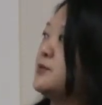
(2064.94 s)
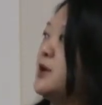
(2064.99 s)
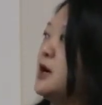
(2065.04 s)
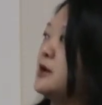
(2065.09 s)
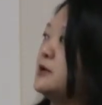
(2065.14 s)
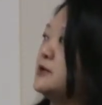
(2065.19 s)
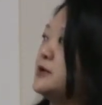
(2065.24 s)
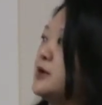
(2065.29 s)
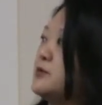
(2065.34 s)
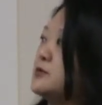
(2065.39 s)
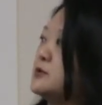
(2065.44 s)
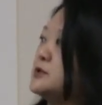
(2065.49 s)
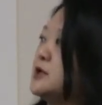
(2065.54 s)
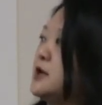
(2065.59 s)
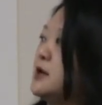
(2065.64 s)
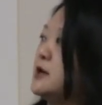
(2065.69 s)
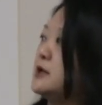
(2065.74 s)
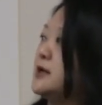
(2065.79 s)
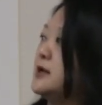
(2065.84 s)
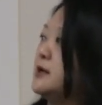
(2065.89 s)
model that we're
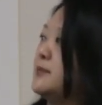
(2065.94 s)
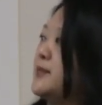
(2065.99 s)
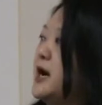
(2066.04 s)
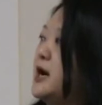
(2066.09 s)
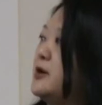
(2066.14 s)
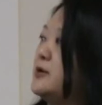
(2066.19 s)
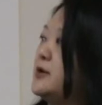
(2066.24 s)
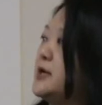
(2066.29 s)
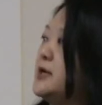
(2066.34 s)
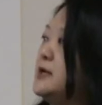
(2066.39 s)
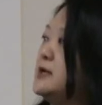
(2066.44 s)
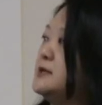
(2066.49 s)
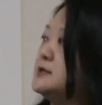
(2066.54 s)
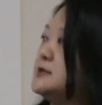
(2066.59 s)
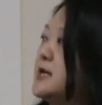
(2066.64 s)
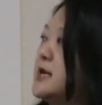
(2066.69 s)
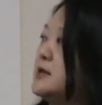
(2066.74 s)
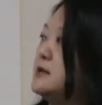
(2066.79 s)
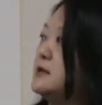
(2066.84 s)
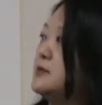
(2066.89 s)
talking about
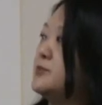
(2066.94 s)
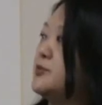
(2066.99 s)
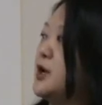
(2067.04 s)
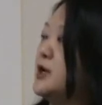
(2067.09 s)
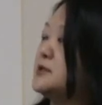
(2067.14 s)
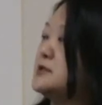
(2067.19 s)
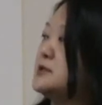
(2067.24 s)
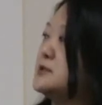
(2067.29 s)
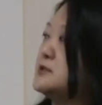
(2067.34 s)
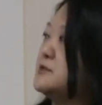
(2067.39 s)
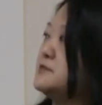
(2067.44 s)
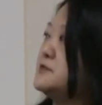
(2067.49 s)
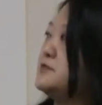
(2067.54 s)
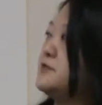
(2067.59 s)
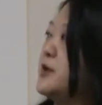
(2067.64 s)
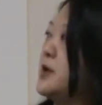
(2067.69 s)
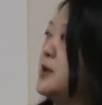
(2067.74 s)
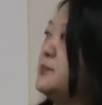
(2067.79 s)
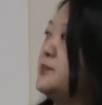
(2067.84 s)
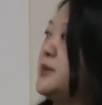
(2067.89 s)
is, and in the process of
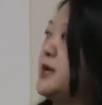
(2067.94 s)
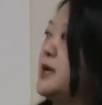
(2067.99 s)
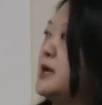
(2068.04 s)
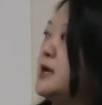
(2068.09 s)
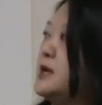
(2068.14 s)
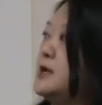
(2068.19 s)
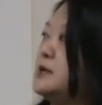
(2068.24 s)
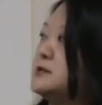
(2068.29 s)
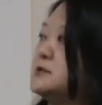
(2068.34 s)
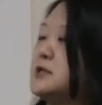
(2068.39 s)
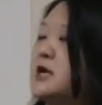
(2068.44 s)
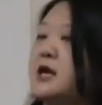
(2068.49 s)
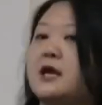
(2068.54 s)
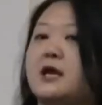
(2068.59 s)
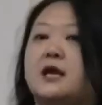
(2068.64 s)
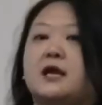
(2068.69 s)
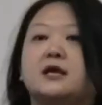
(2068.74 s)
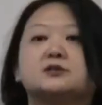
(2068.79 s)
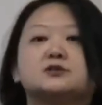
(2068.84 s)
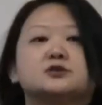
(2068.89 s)
developing, is
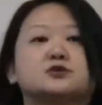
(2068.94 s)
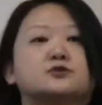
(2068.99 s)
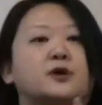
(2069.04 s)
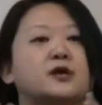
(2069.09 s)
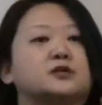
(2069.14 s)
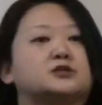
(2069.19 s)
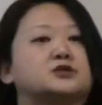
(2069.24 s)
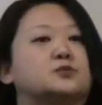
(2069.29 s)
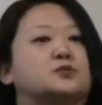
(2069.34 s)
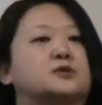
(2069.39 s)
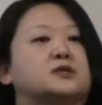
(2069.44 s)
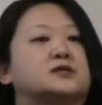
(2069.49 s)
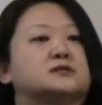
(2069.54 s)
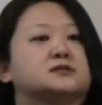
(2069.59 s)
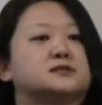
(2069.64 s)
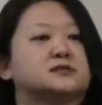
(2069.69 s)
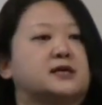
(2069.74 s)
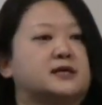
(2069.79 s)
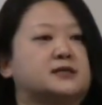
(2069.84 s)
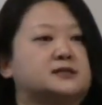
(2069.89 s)
integration within
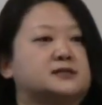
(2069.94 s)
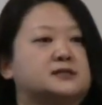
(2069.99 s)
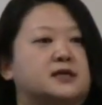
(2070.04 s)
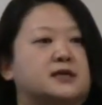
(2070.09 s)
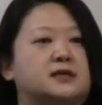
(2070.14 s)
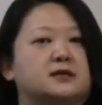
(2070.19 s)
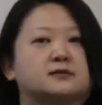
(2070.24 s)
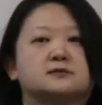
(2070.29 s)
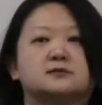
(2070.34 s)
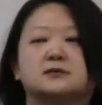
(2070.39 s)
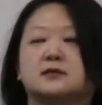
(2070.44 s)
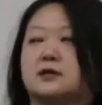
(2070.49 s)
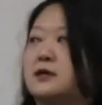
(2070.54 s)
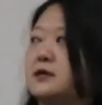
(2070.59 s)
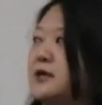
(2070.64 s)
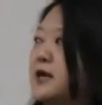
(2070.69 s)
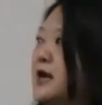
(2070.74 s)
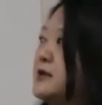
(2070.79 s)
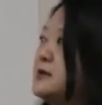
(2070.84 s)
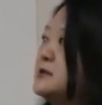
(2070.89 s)
psych settings.
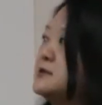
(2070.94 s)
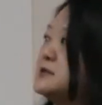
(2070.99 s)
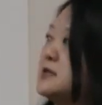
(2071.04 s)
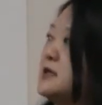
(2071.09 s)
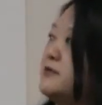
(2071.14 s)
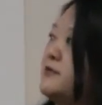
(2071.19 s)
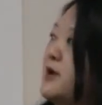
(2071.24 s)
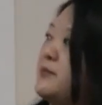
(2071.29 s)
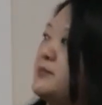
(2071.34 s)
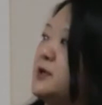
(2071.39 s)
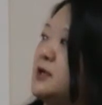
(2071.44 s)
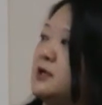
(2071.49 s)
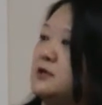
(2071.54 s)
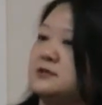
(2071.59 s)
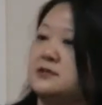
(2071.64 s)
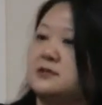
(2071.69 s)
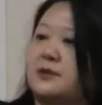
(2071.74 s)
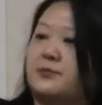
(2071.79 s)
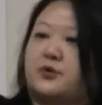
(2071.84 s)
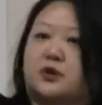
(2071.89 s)
Again, instead of having a
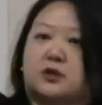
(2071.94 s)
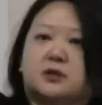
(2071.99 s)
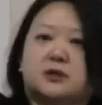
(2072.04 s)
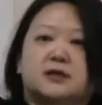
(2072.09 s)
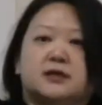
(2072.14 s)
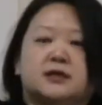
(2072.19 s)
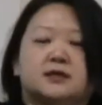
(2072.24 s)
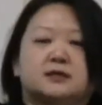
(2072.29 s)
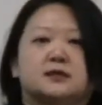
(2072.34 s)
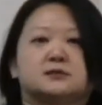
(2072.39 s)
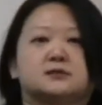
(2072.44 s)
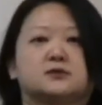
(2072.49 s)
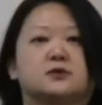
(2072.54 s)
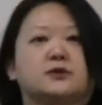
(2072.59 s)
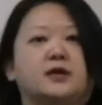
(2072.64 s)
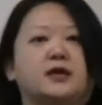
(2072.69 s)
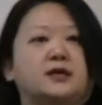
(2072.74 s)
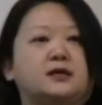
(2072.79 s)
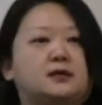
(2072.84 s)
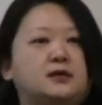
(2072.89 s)
separate clinic that's
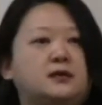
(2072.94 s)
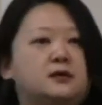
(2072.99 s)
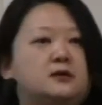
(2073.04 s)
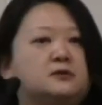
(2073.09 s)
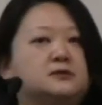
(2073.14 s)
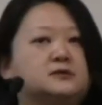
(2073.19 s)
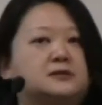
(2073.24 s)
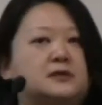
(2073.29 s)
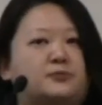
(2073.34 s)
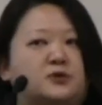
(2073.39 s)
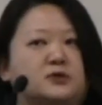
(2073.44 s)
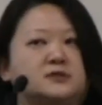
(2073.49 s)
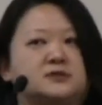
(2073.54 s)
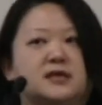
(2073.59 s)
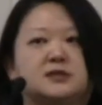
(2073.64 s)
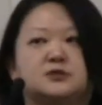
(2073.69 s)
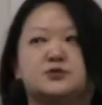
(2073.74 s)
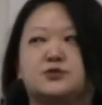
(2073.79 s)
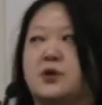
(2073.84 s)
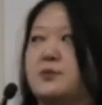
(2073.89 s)
located here, separate
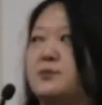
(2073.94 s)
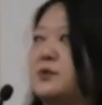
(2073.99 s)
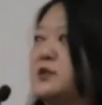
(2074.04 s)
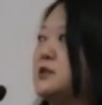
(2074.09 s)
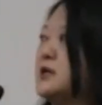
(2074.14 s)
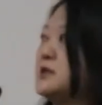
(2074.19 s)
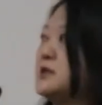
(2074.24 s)
day treatment